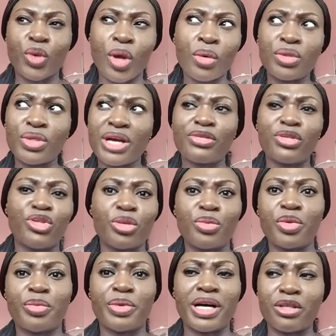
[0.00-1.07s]
So why would you have to
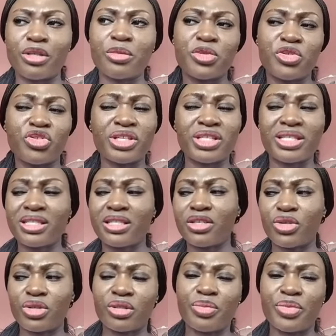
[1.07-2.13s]
drop your bag? You're obstructing
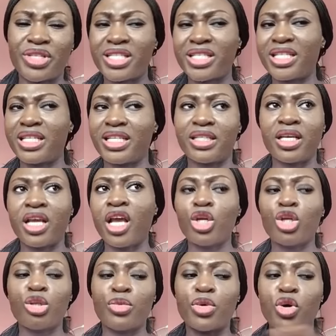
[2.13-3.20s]
the other person, and
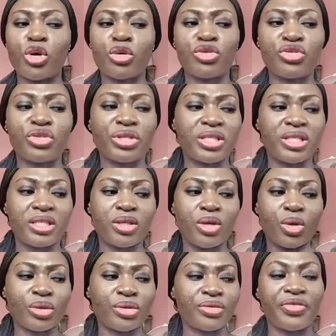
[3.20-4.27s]
you're
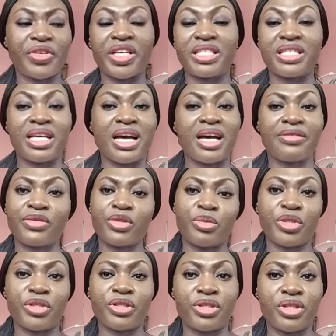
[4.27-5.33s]
obstructing other things that have
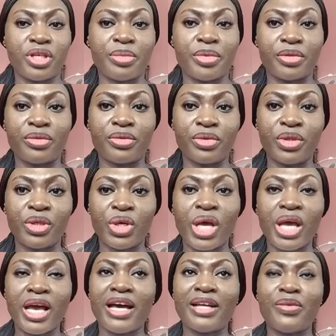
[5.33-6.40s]
to be on the table.
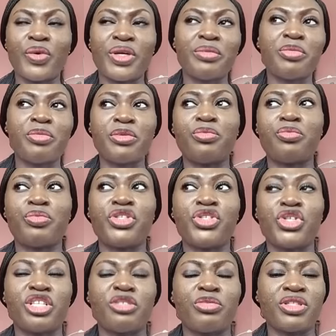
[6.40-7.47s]
And when maybe
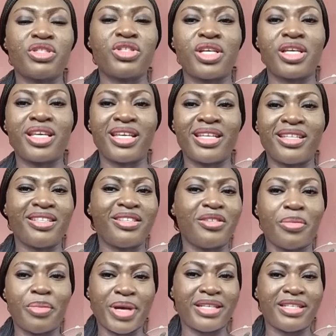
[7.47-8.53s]
picture is being taken,
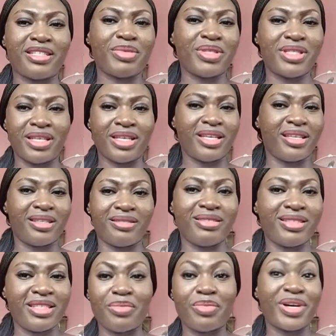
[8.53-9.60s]
your bag is being
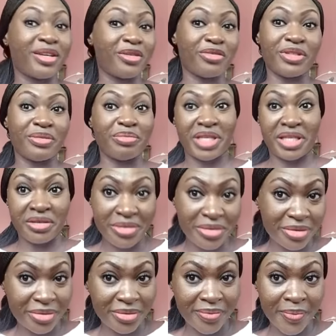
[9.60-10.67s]
taken, is it part of the meal?